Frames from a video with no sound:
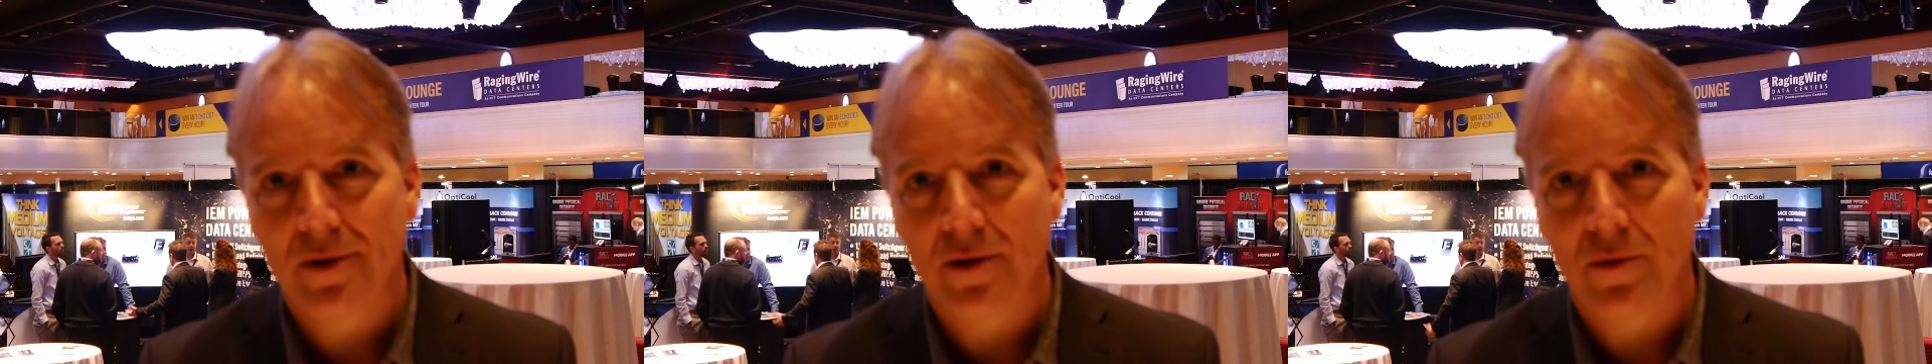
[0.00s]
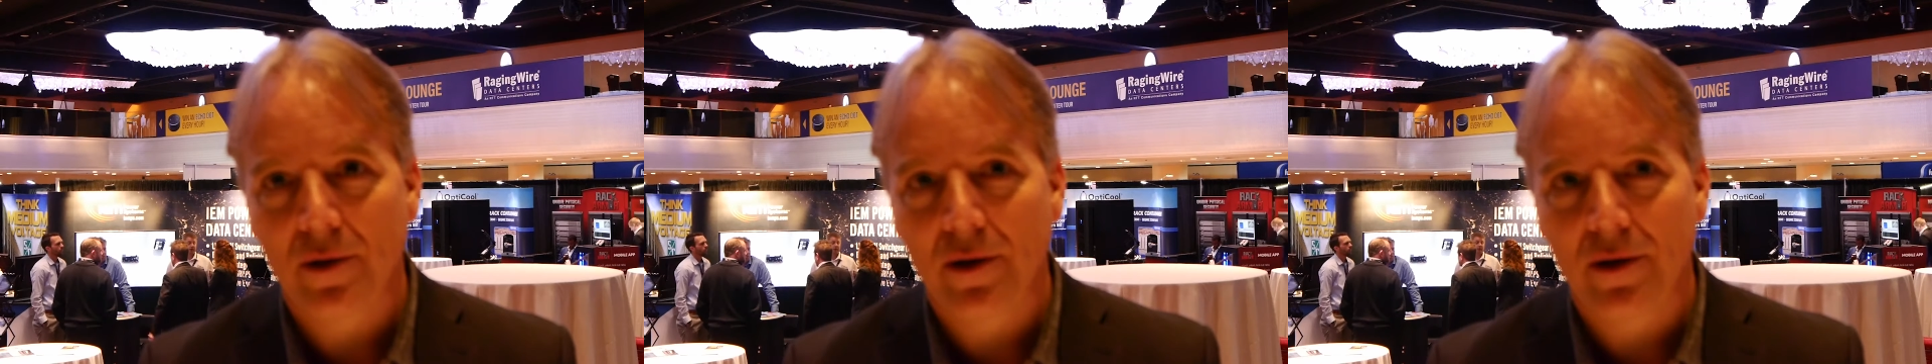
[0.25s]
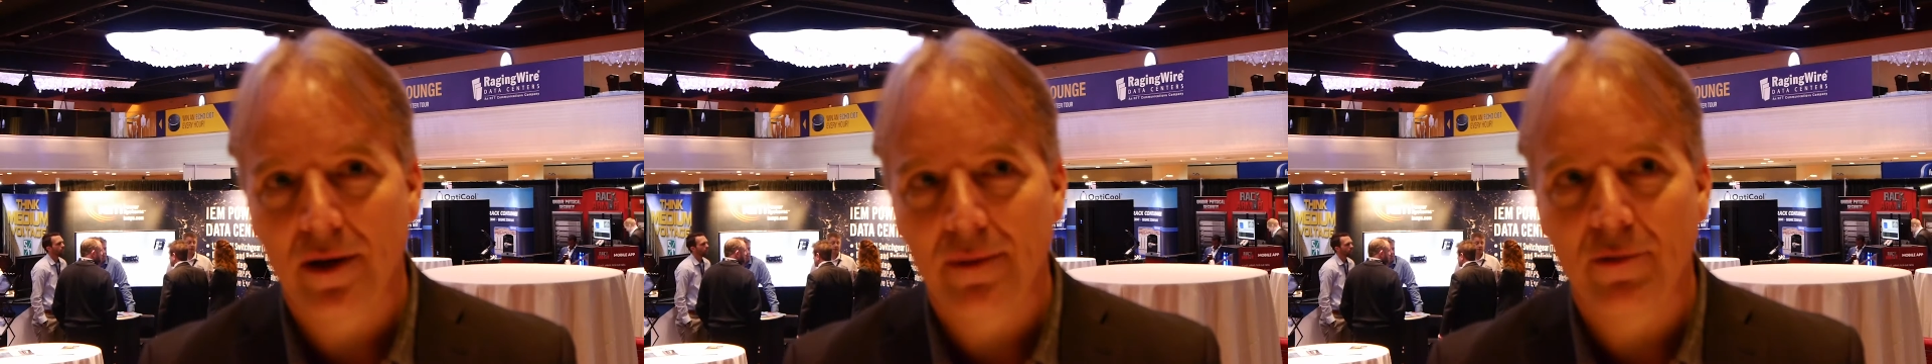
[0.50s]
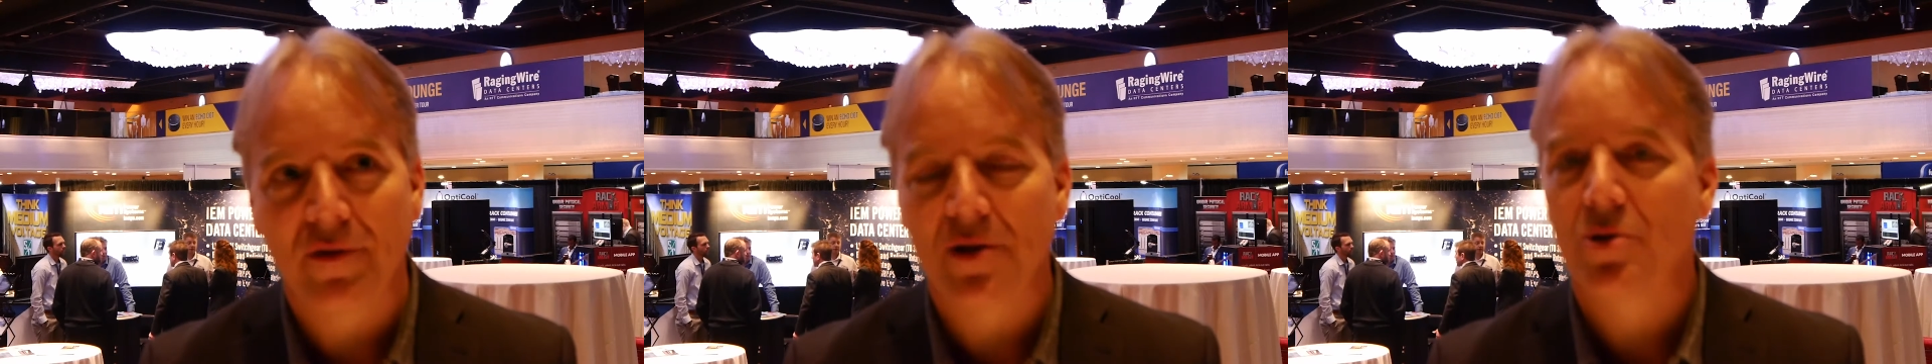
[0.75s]
So we are a
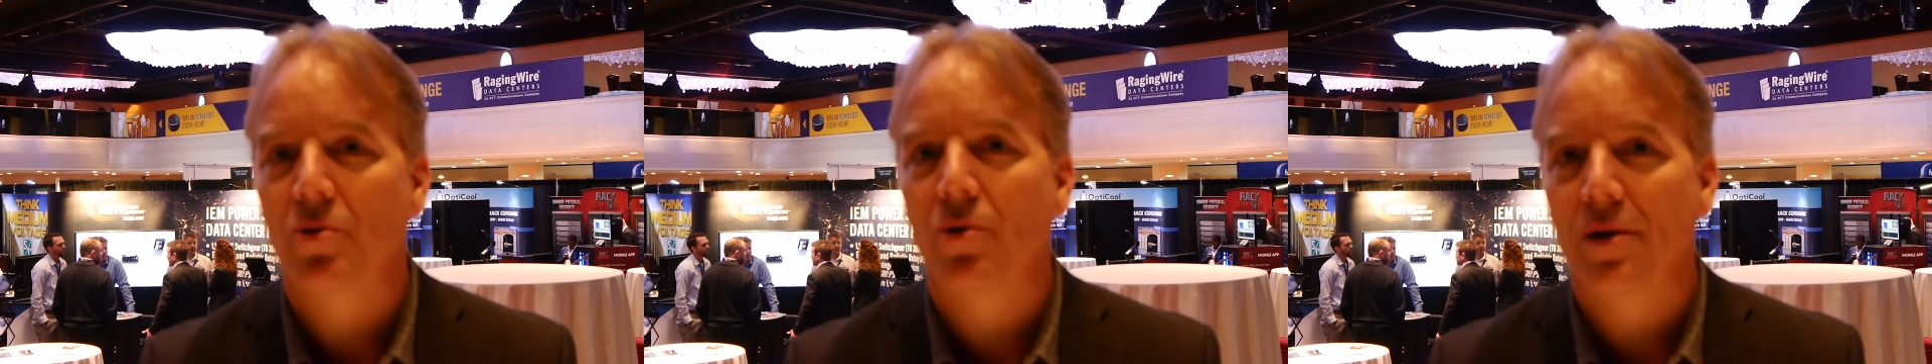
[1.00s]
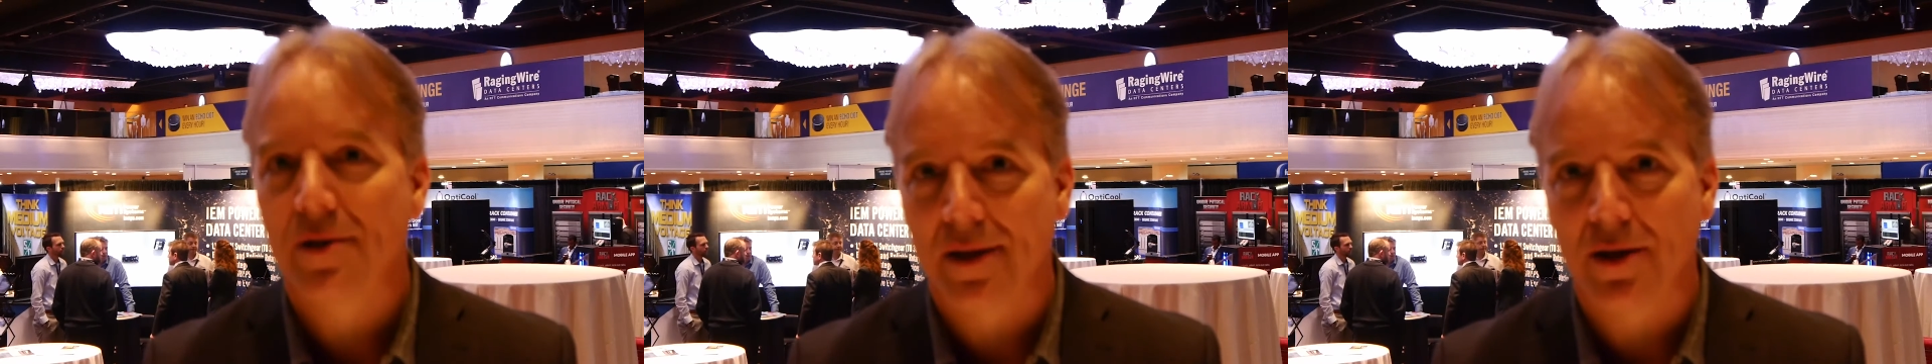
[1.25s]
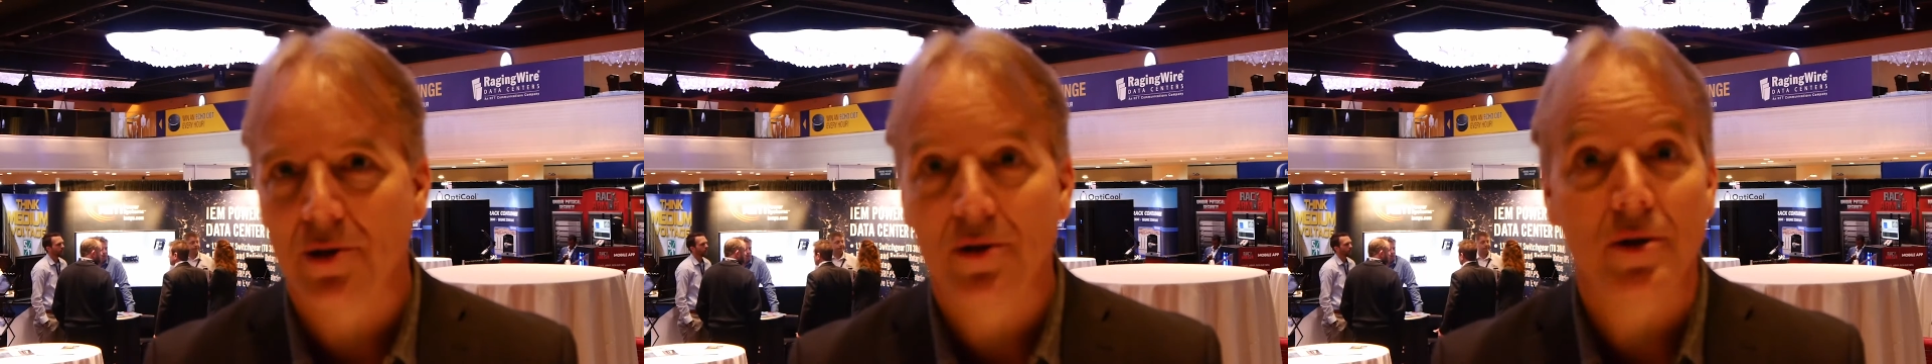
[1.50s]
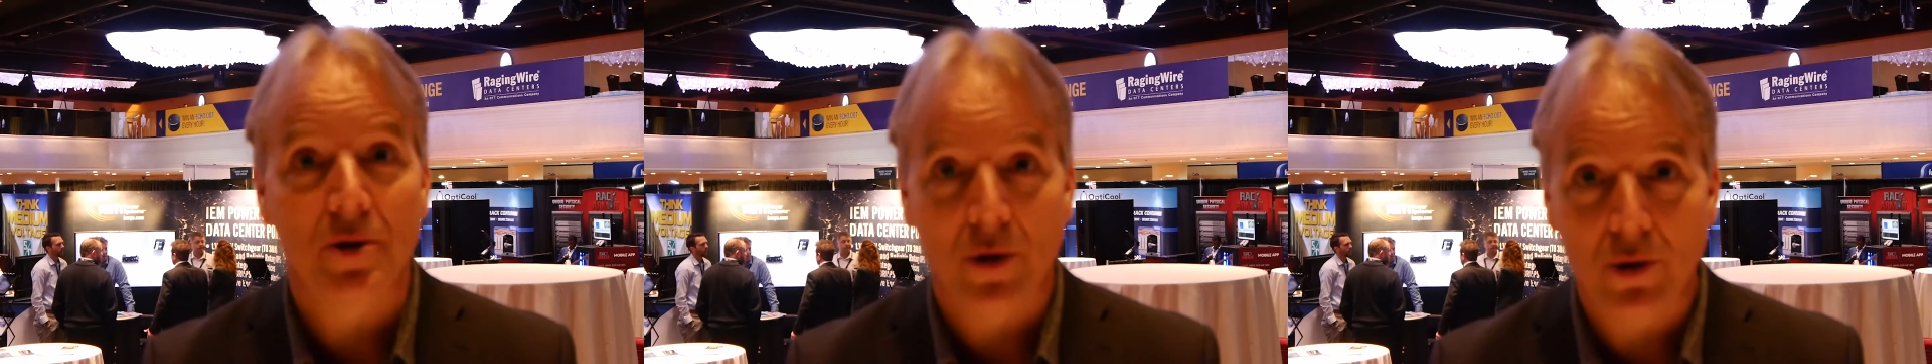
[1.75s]
professional
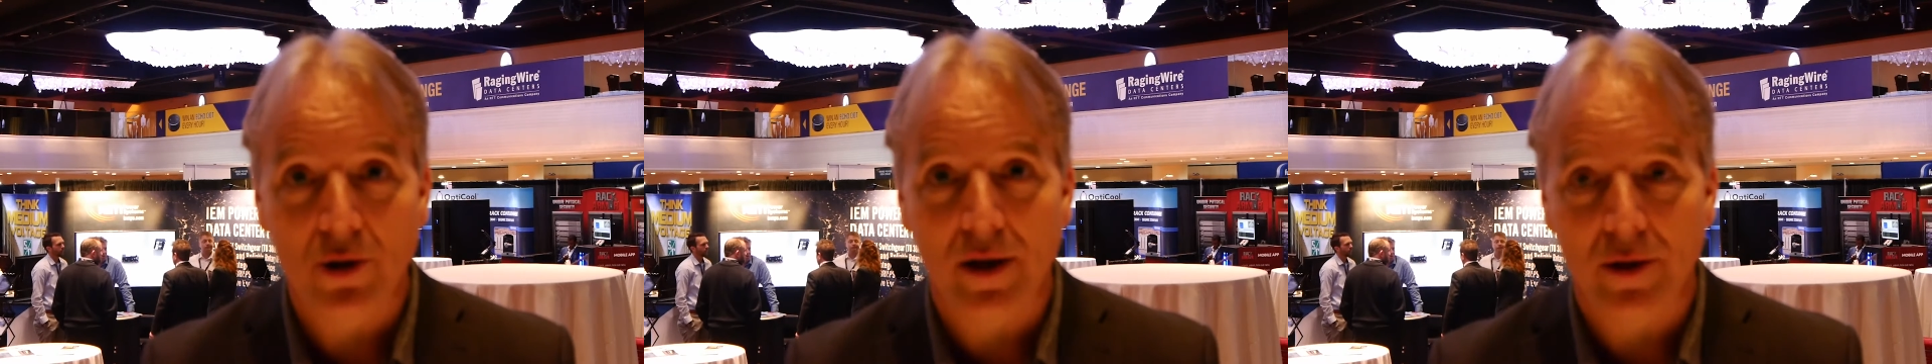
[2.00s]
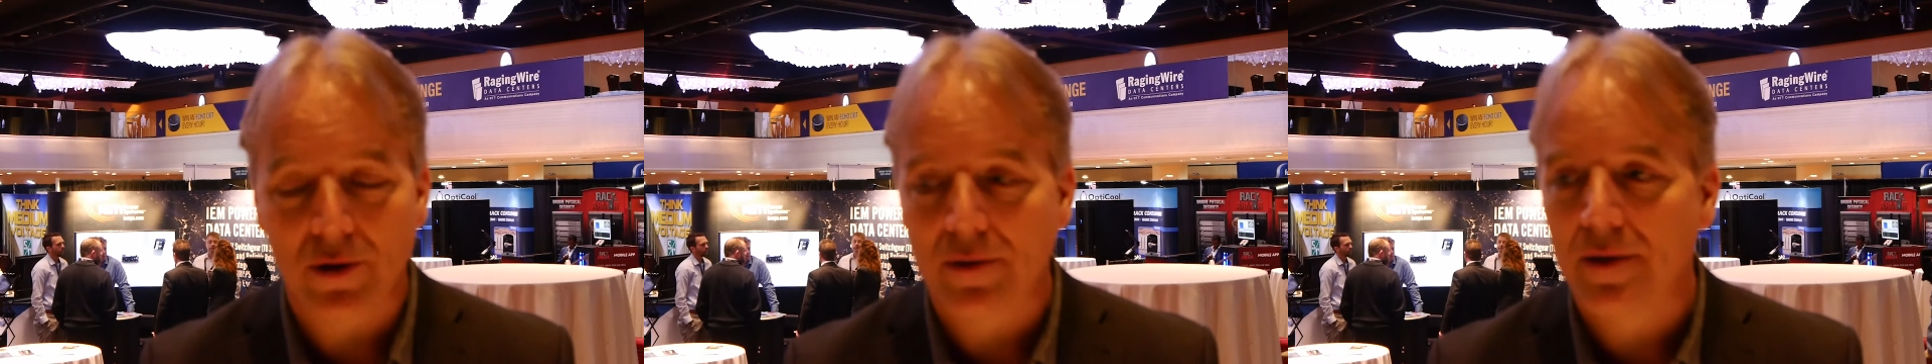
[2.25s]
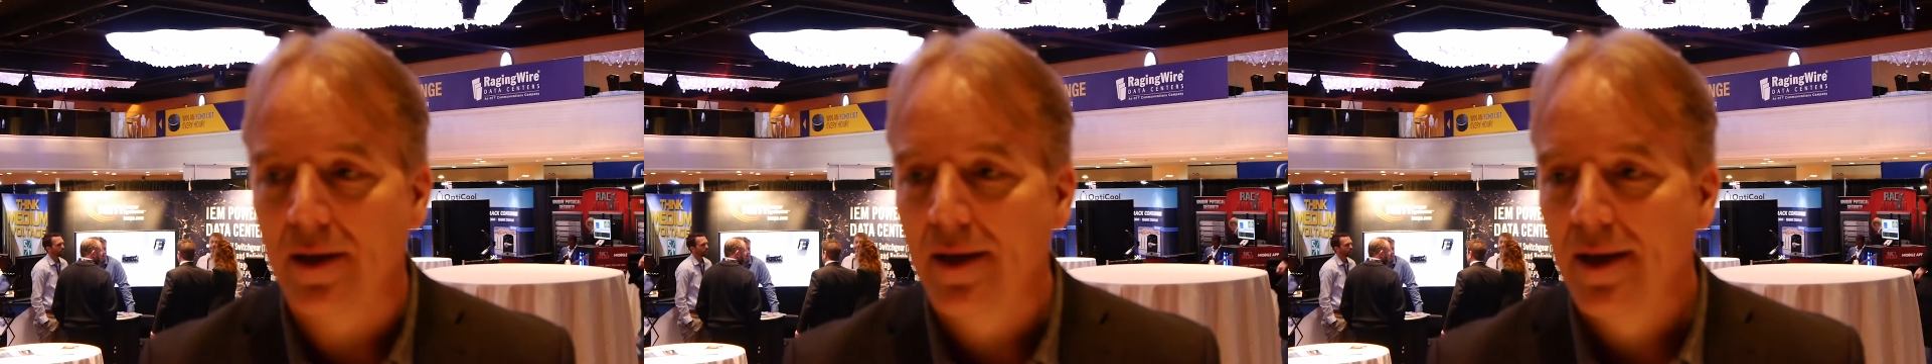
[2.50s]
organization, an association,